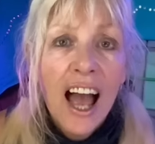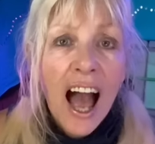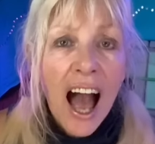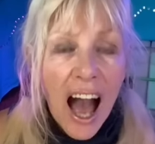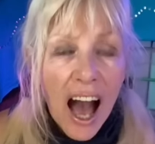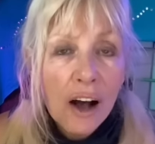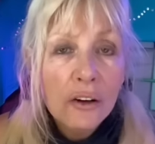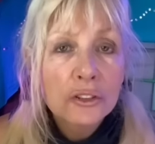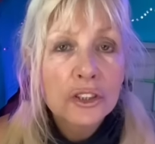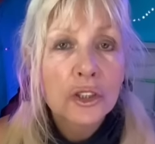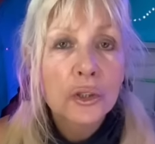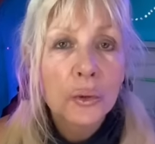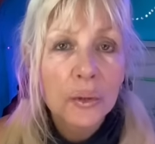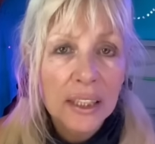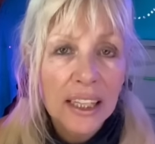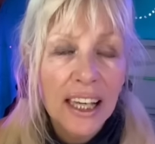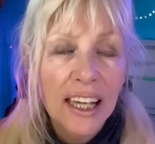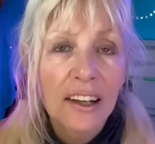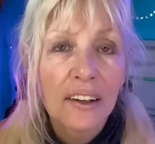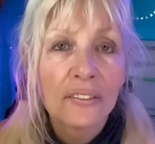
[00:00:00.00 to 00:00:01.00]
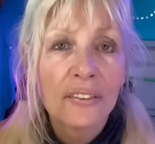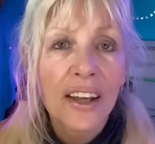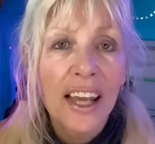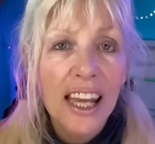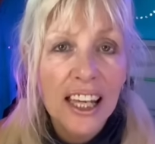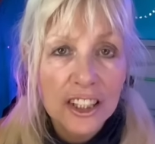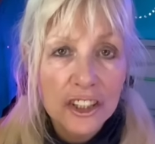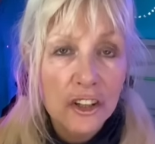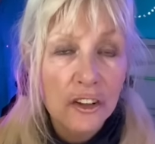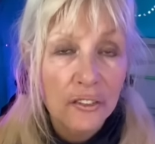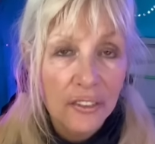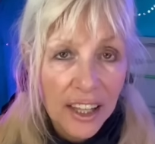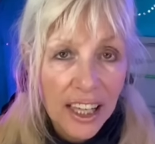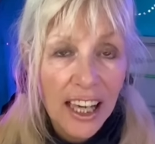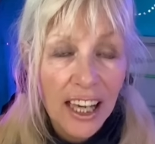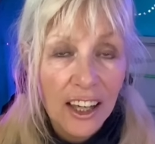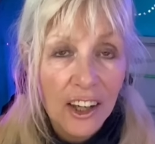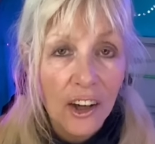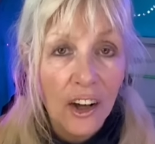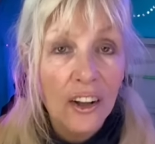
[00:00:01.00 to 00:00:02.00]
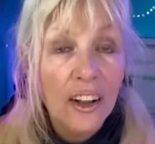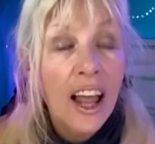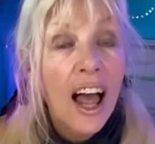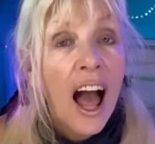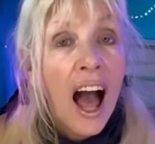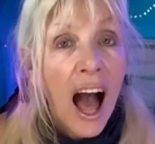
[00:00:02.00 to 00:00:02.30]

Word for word: how to live in your vehicle.